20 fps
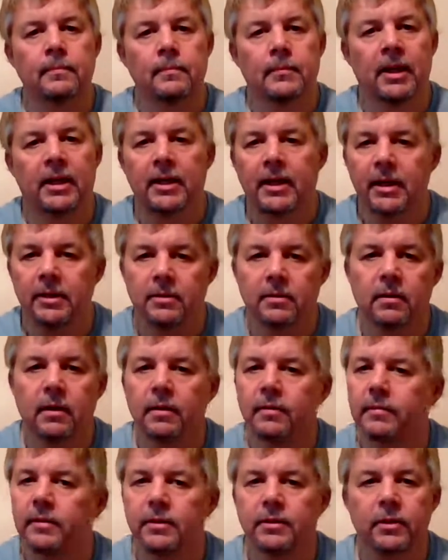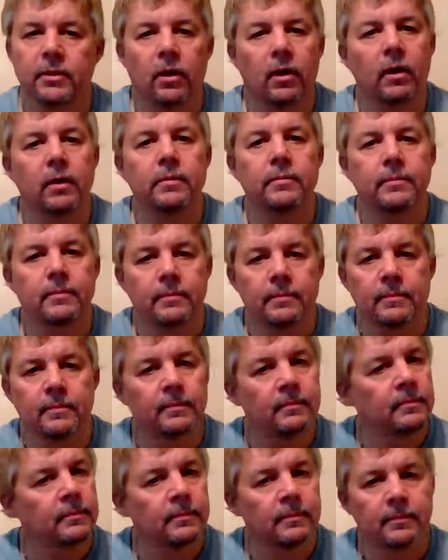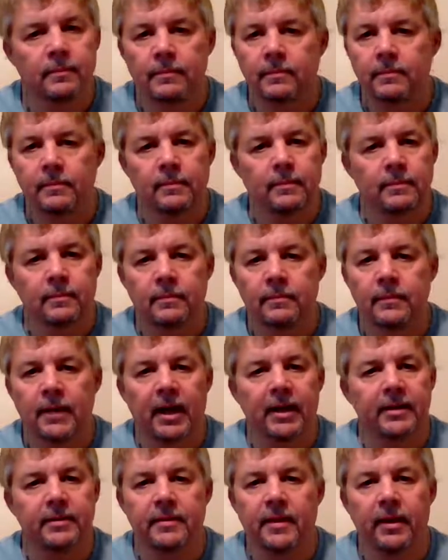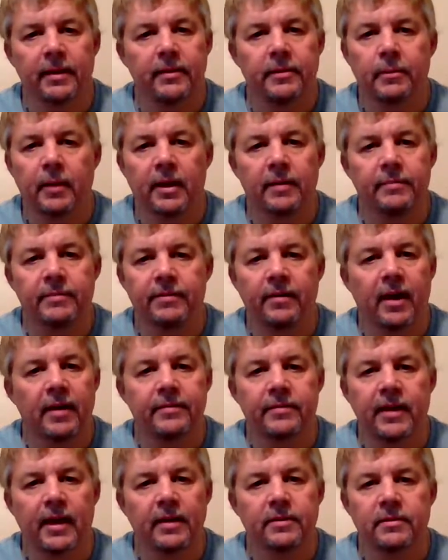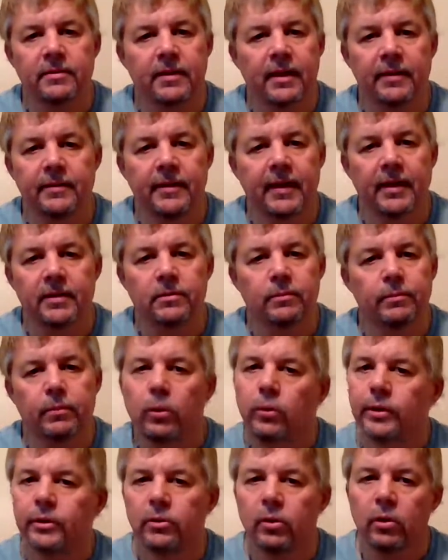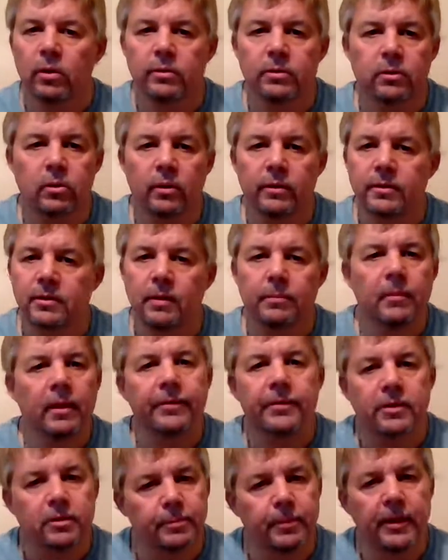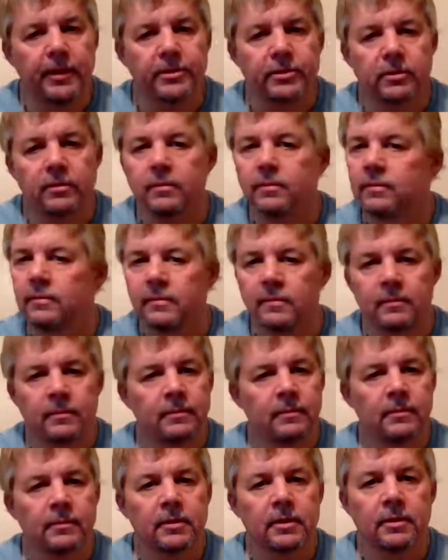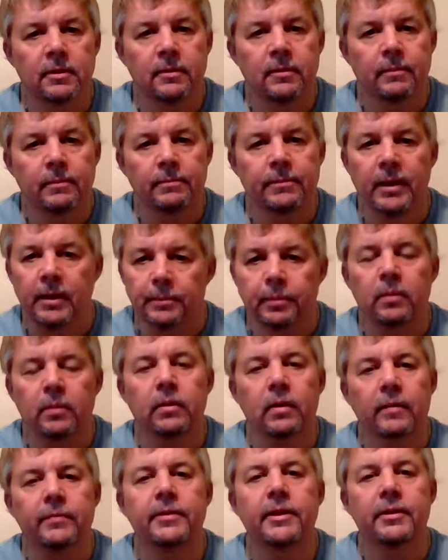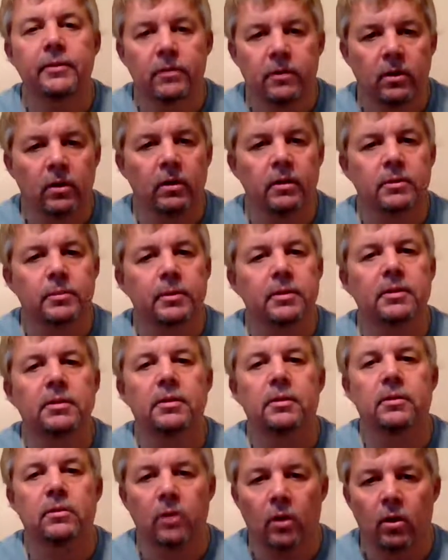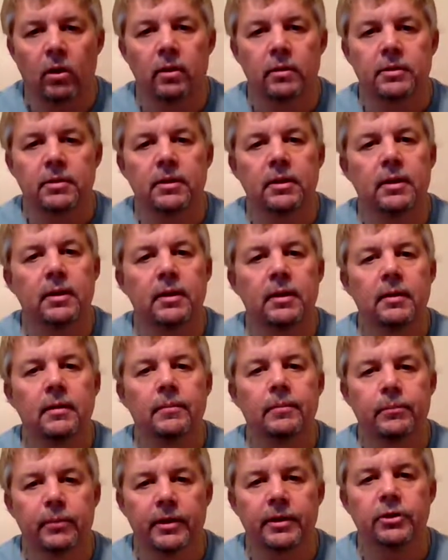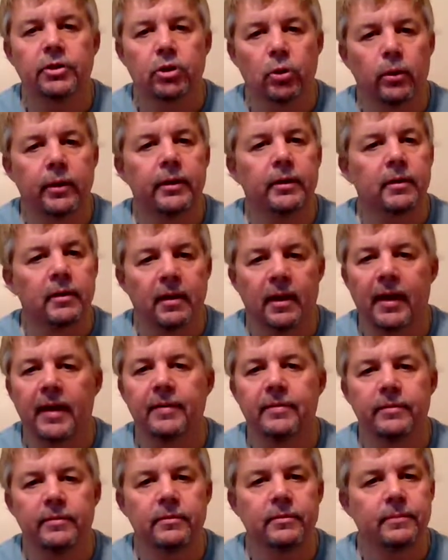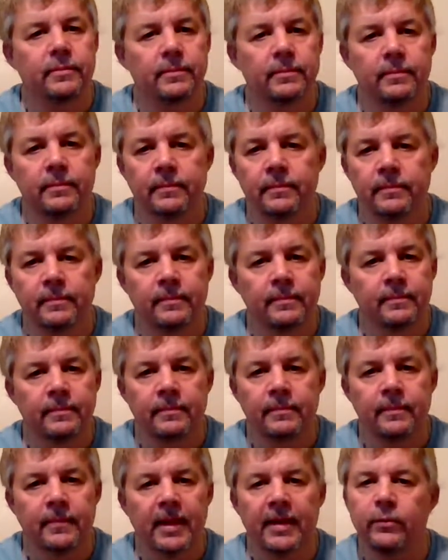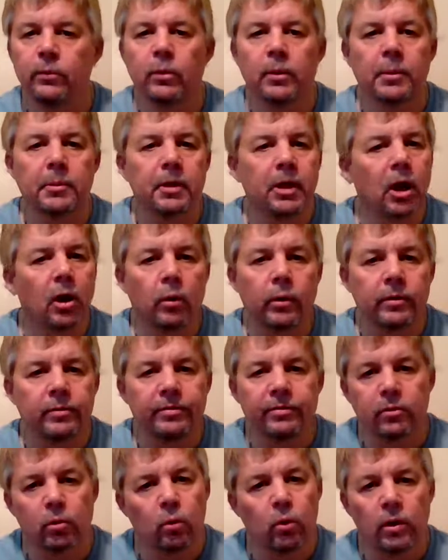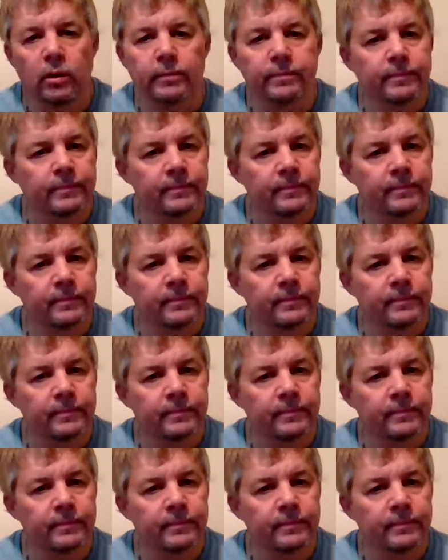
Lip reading: He has love in his heart. I can tell you my 5,000, 10,000 boring dog stories. I'm nothing special. People love their dogs because the dogs bring joy to their life. He won't even go on the floor.